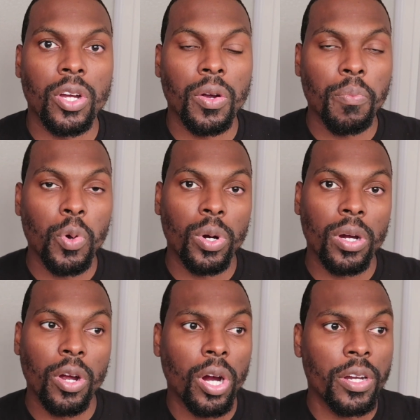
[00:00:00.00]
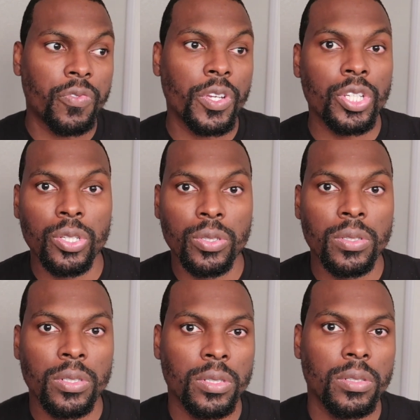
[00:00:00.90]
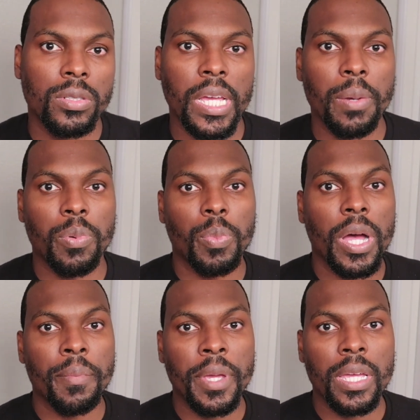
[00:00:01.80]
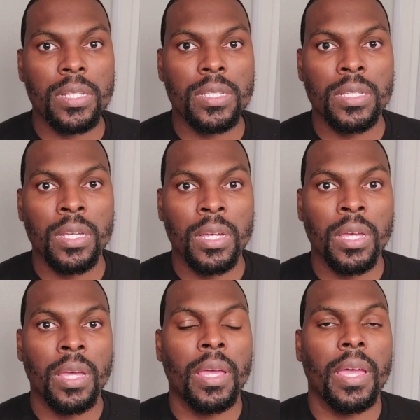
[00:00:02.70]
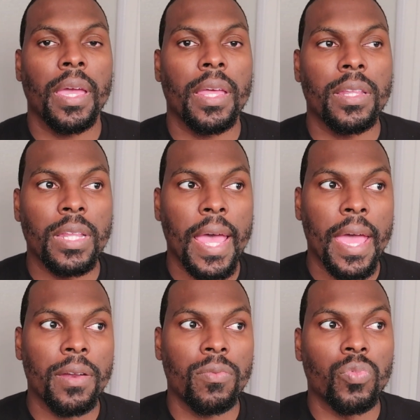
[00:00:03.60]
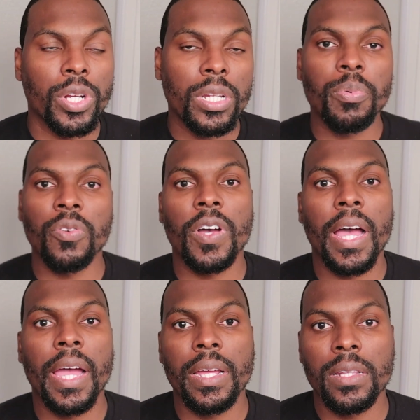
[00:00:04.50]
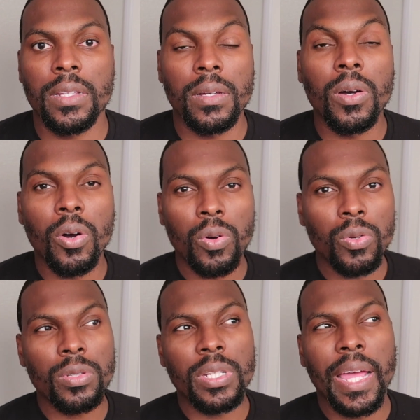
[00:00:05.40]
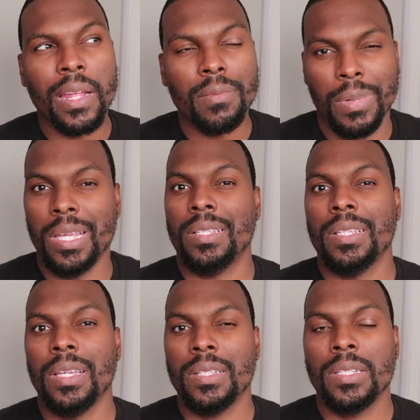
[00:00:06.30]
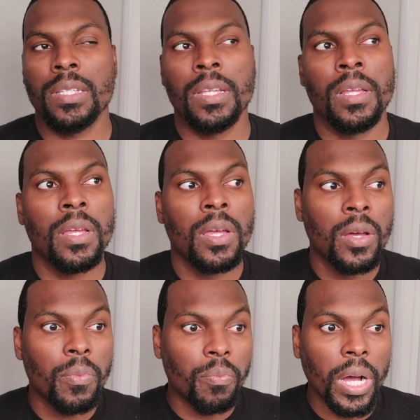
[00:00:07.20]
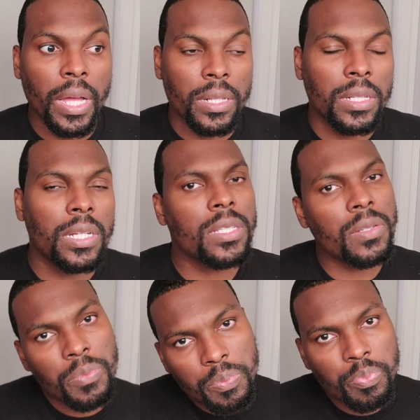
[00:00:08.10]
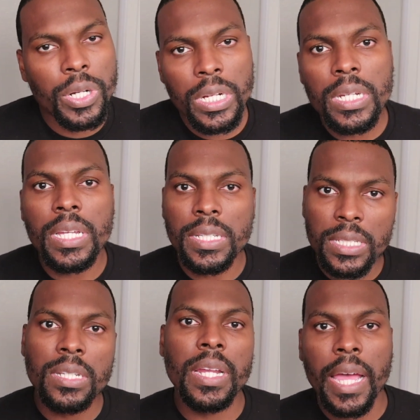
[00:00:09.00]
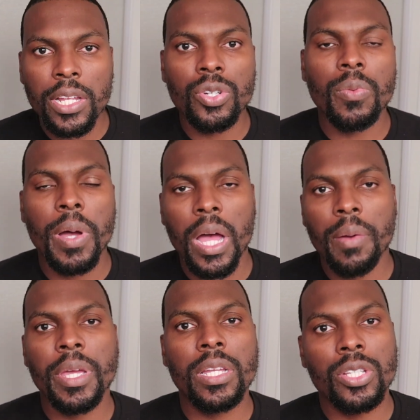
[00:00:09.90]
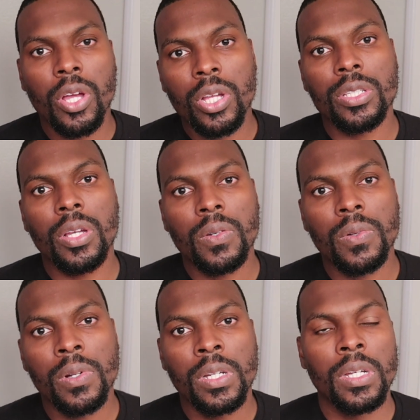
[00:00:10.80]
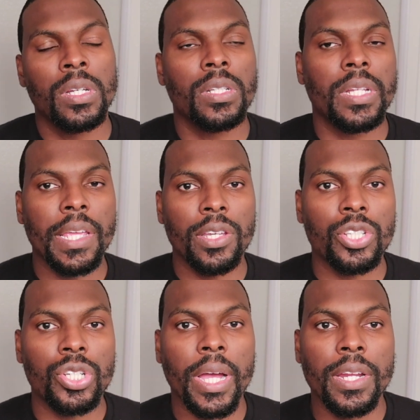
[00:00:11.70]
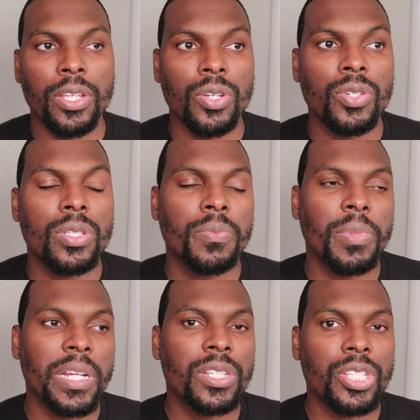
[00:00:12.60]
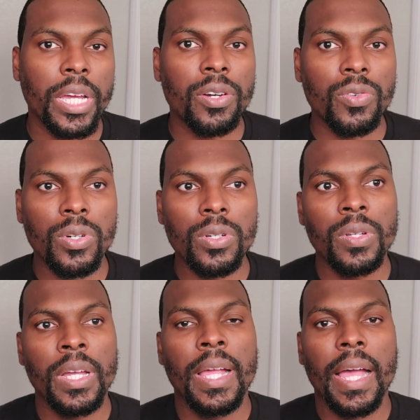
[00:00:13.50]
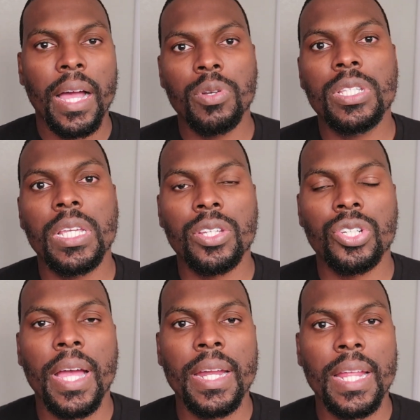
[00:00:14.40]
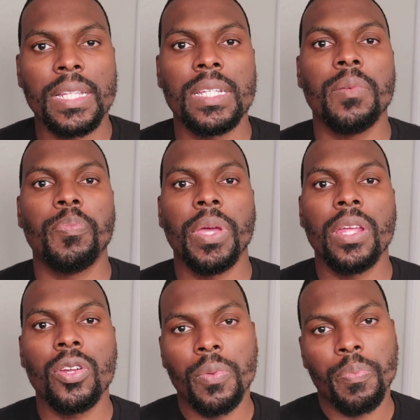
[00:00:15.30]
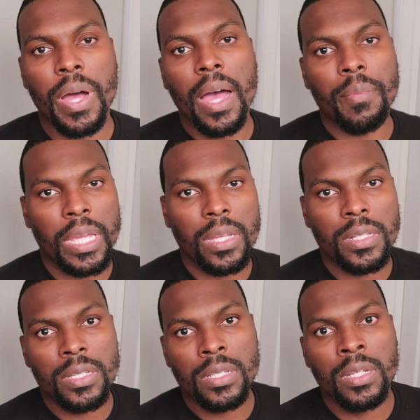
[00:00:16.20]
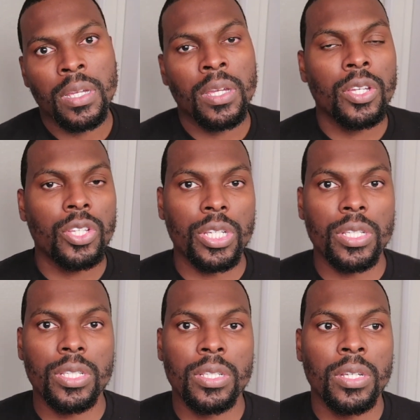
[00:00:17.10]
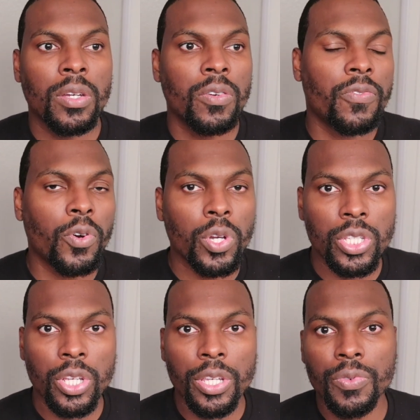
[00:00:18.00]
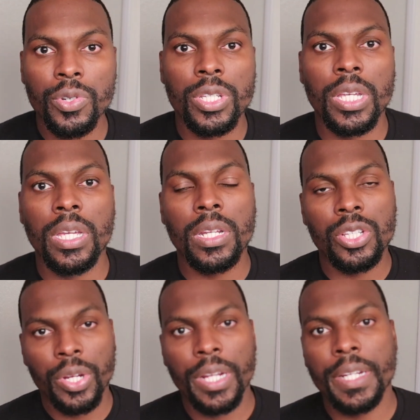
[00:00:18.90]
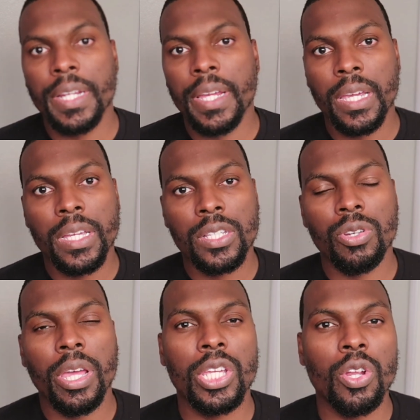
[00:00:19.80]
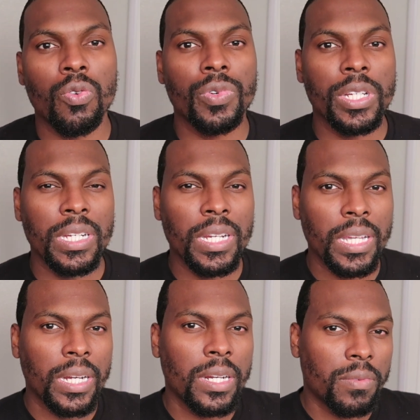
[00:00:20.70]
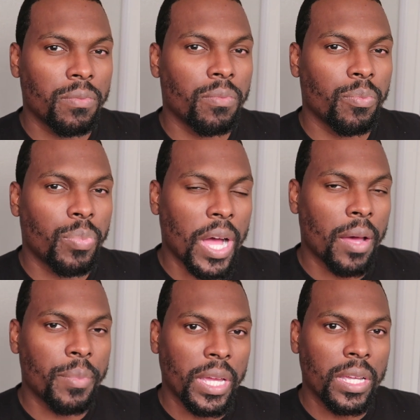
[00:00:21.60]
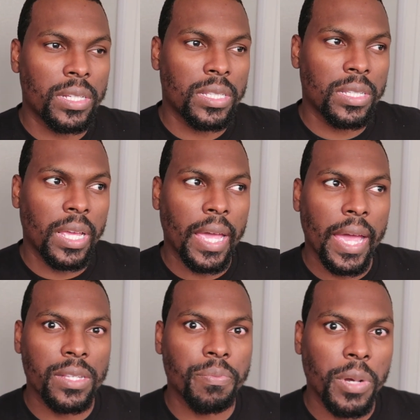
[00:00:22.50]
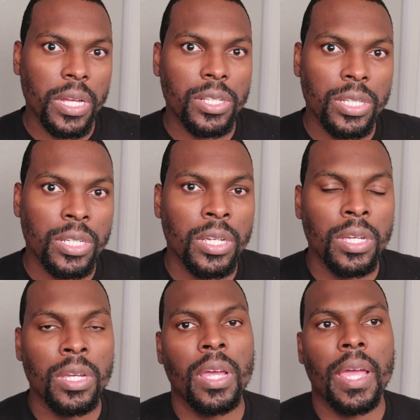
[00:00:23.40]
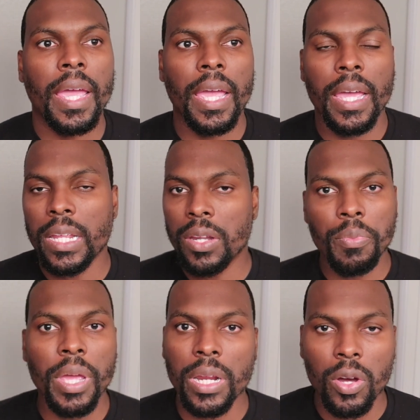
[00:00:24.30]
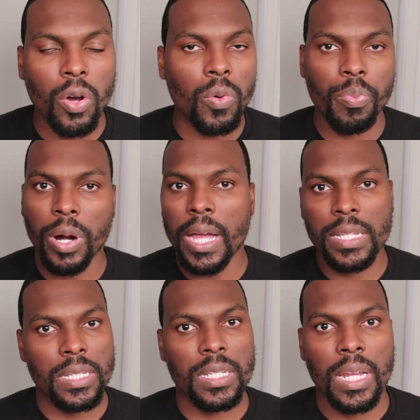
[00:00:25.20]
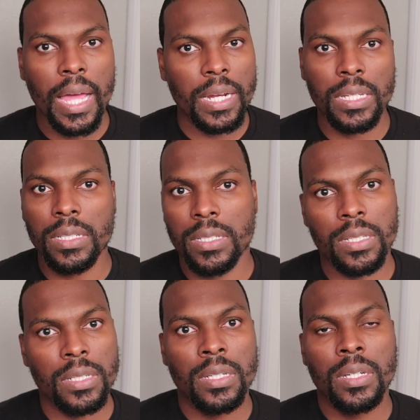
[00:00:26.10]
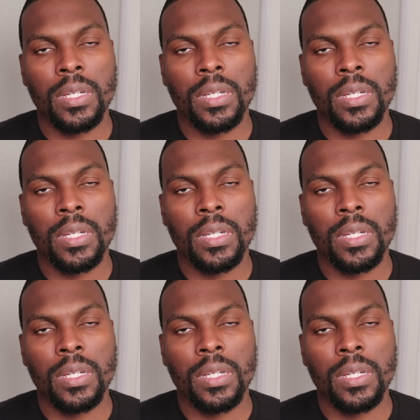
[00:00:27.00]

are more artificial type of pomades that really provide the hold that makes sense. But there's some pretty decent natural pomades also that you could try to use. But in general, I would say try not to depend on pomades. Just focus on your routine and training your hair so that you don't really need pomades as much, and it'll make the whole process a lot easier.